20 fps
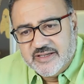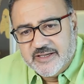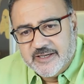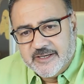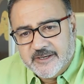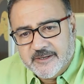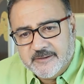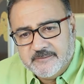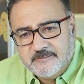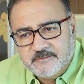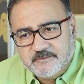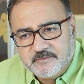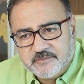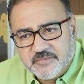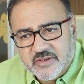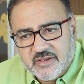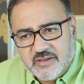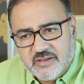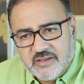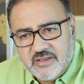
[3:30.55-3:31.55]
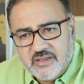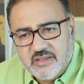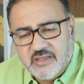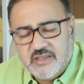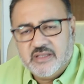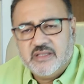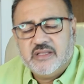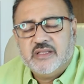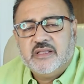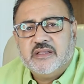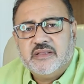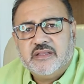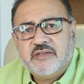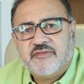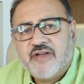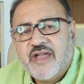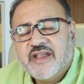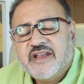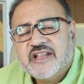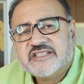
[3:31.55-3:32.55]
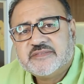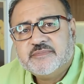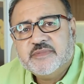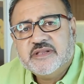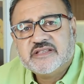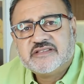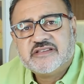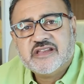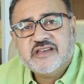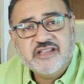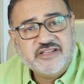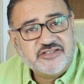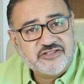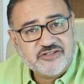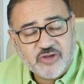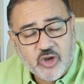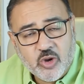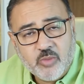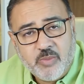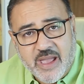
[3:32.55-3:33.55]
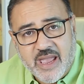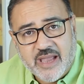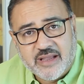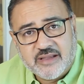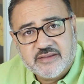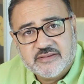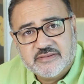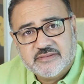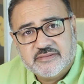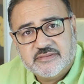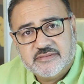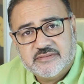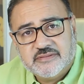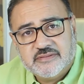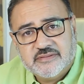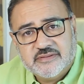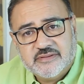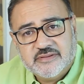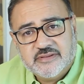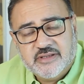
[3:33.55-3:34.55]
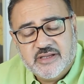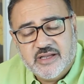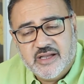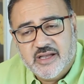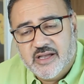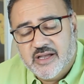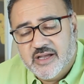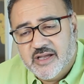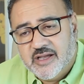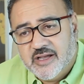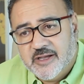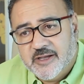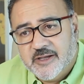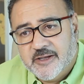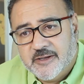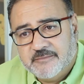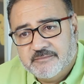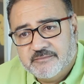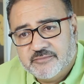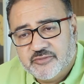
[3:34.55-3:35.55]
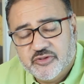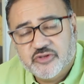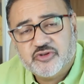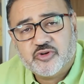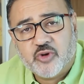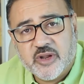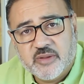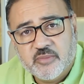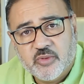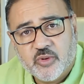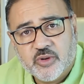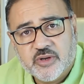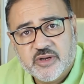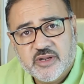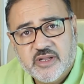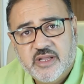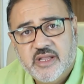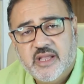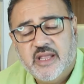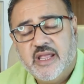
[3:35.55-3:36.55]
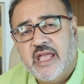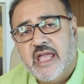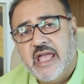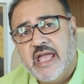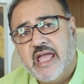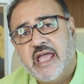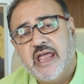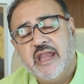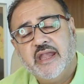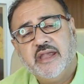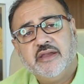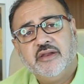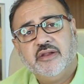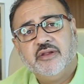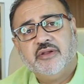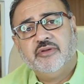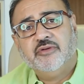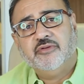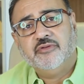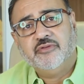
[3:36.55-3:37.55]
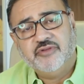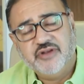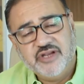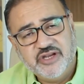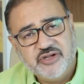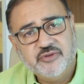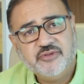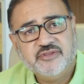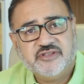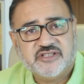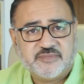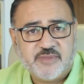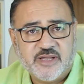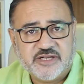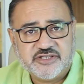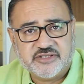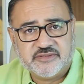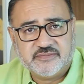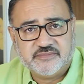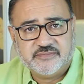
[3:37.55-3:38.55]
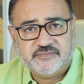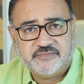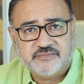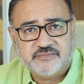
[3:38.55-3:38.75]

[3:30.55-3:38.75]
The finance minister needs to go back to the drawing board and redo this budget.